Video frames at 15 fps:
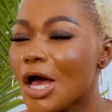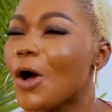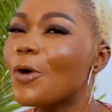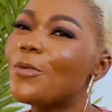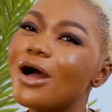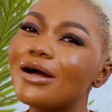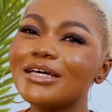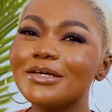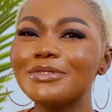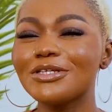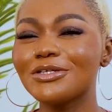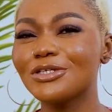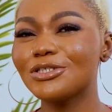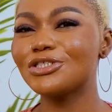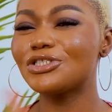Welcome to
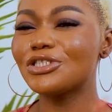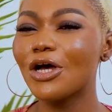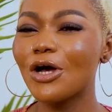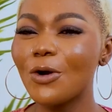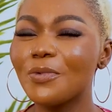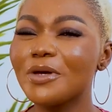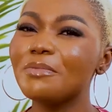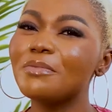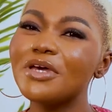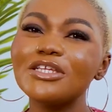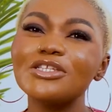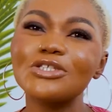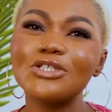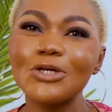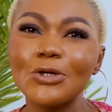the show. We
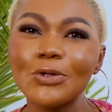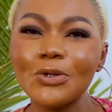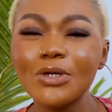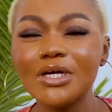missed you.